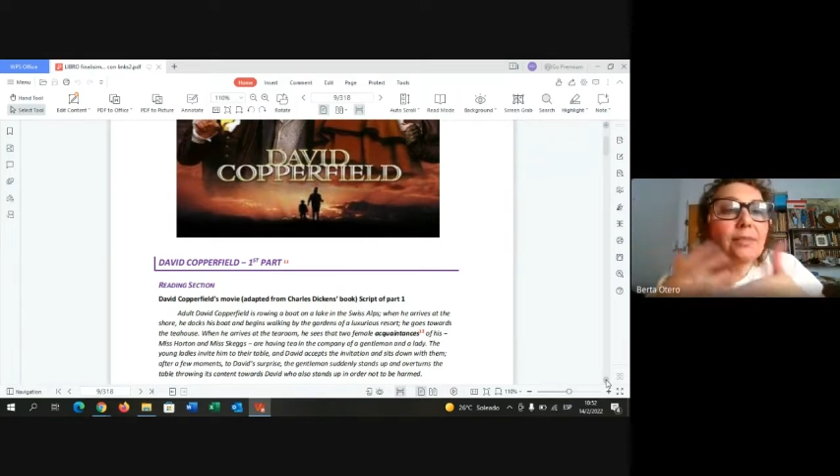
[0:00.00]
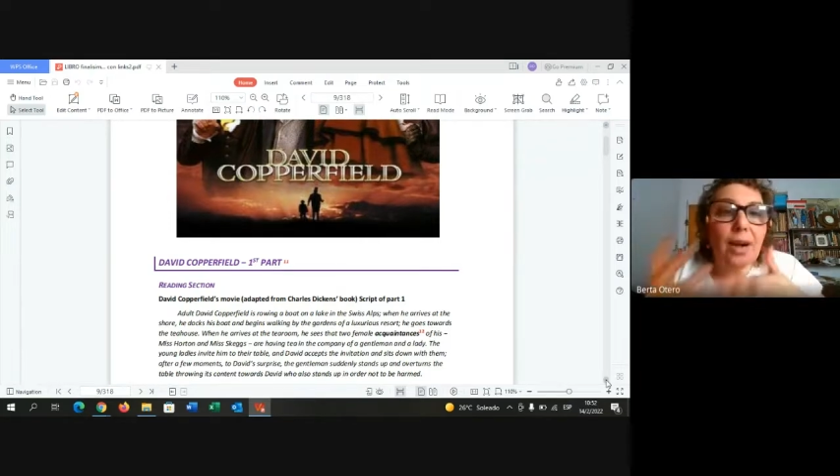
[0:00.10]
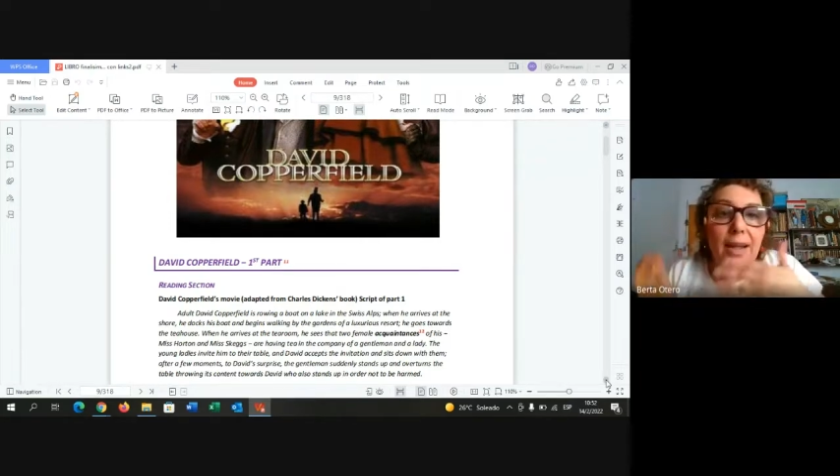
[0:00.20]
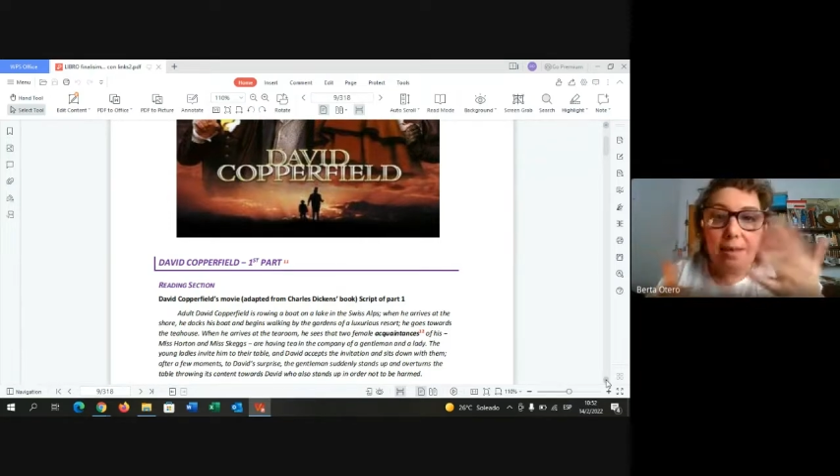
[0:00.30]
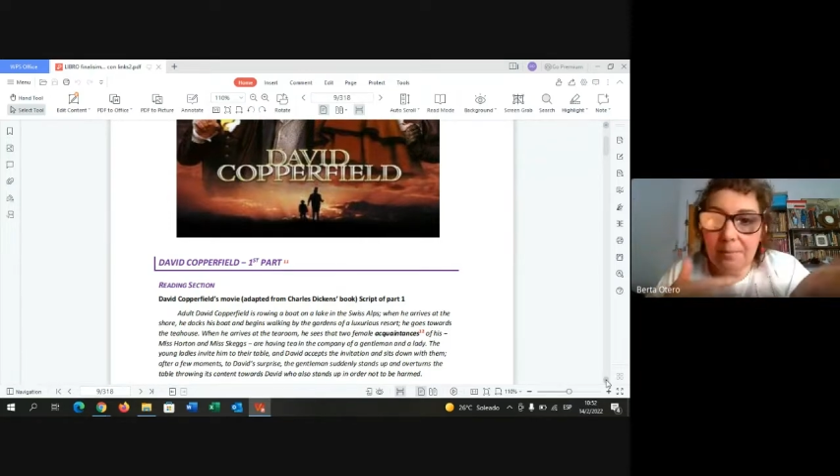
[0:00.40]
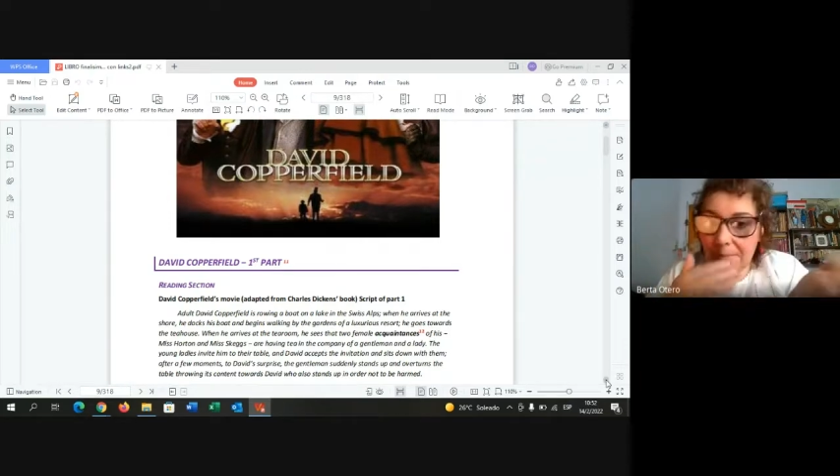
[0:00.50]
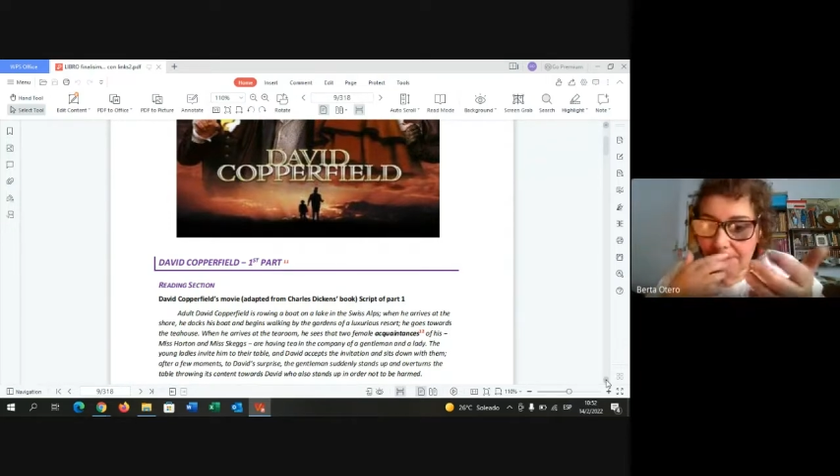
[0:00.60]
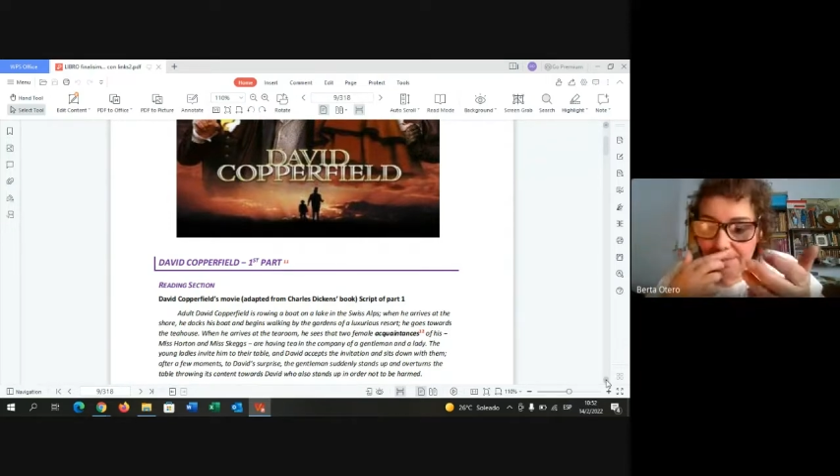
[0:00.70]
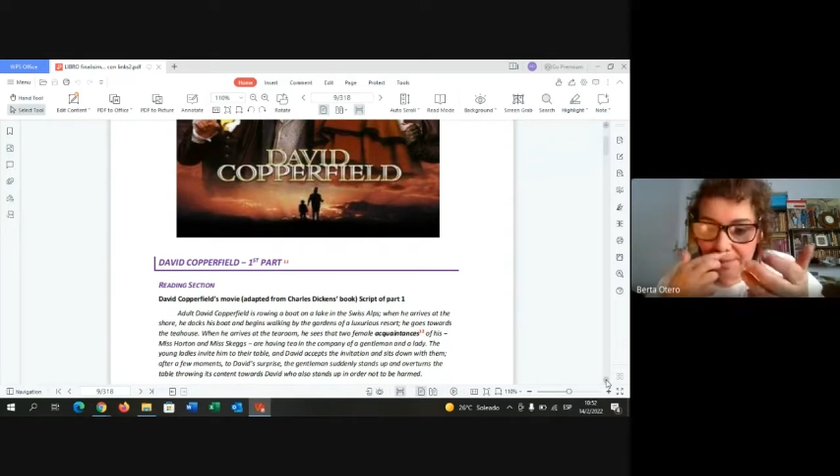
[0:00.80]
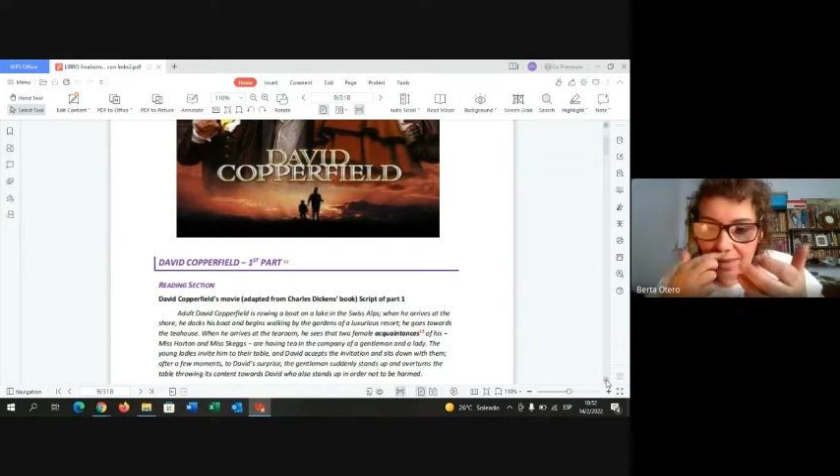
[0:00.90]
try.
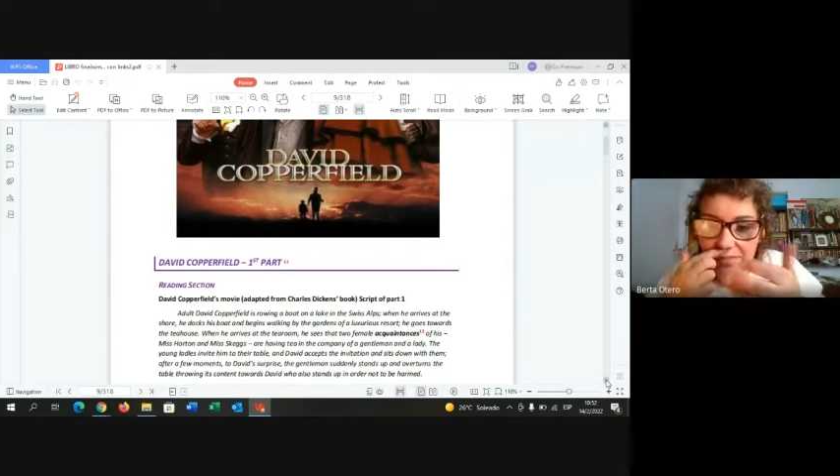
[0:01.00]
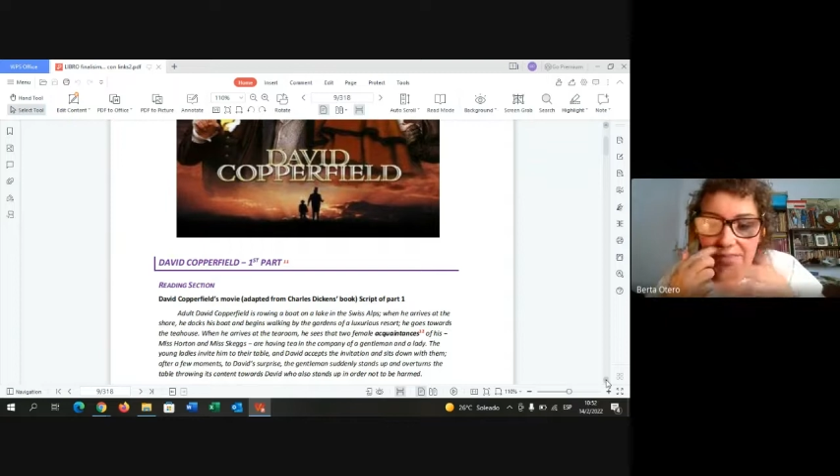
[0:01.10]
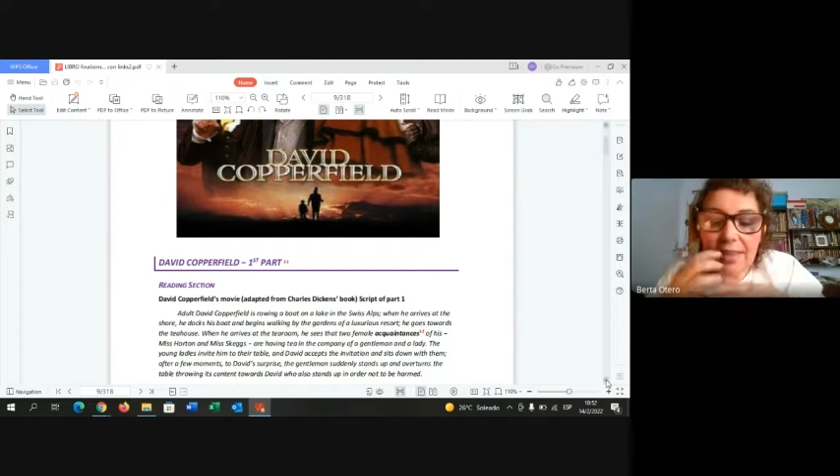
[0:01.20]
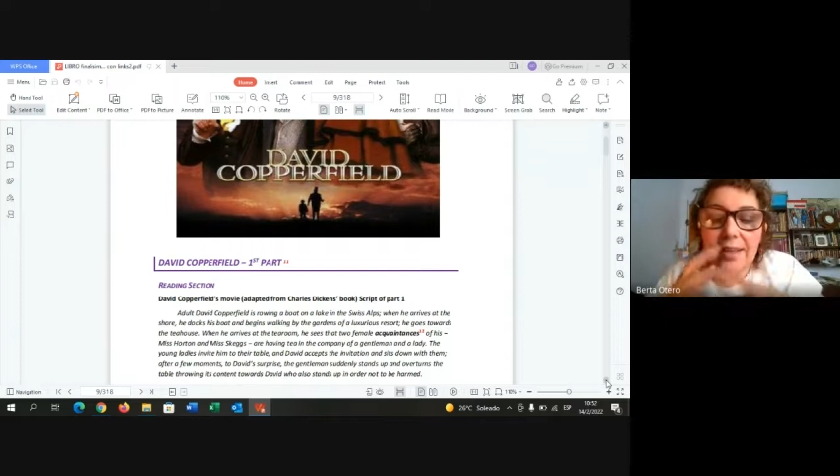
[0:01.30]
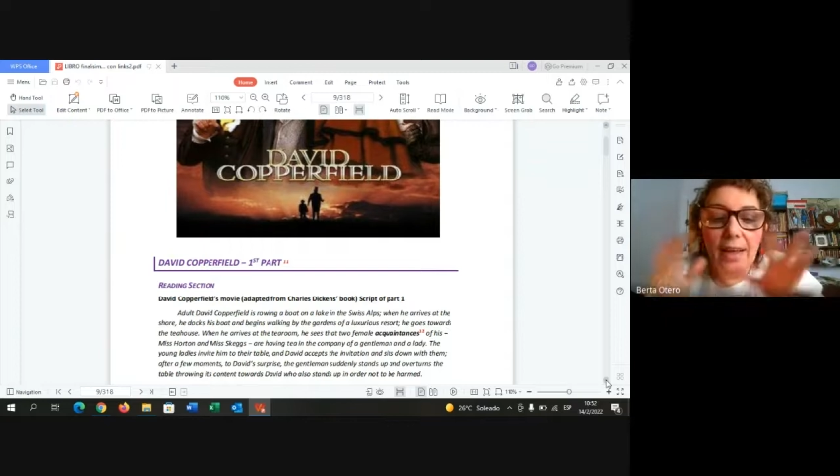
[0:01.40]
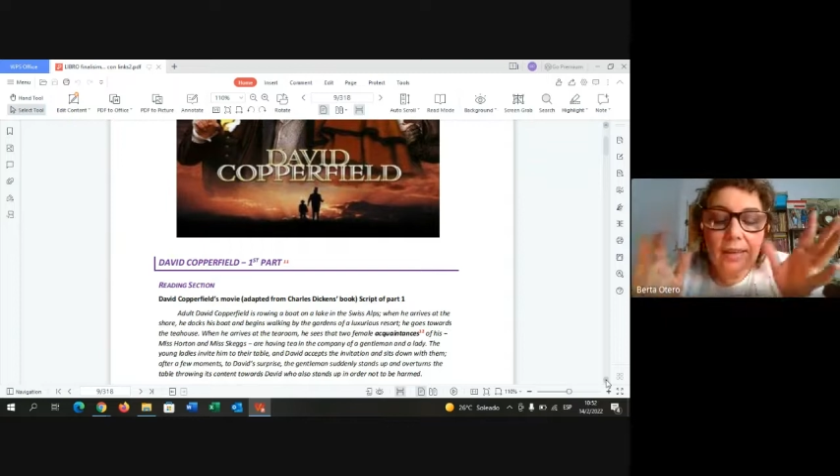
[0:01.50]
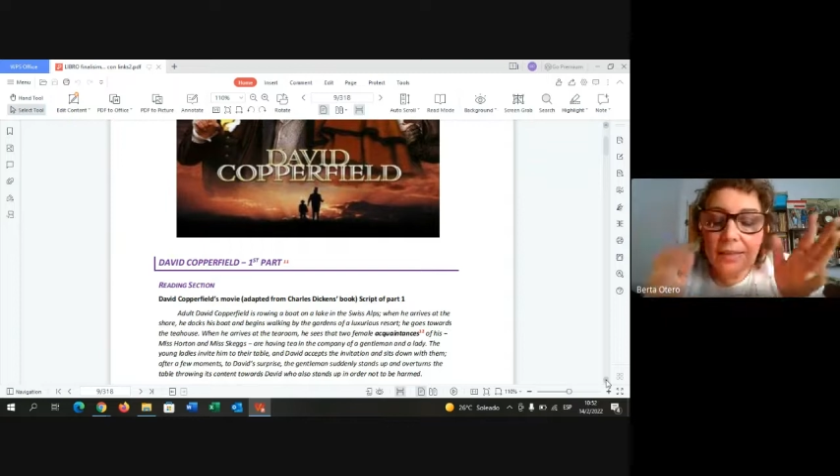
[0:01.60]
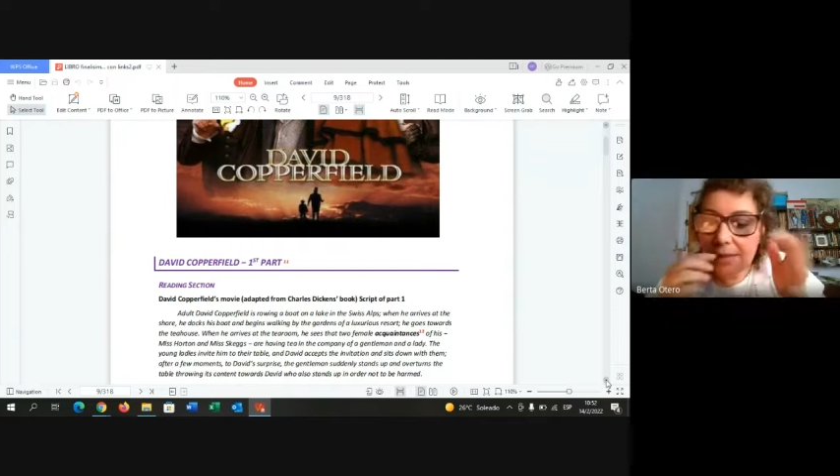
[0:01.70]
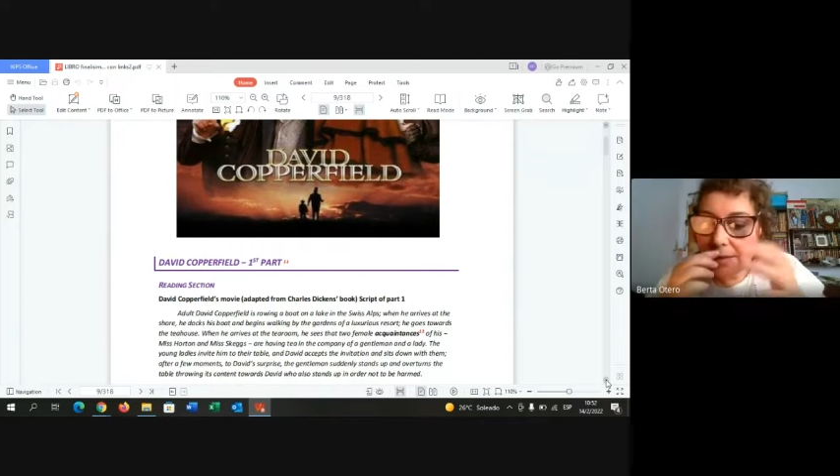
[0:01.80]
If they can't,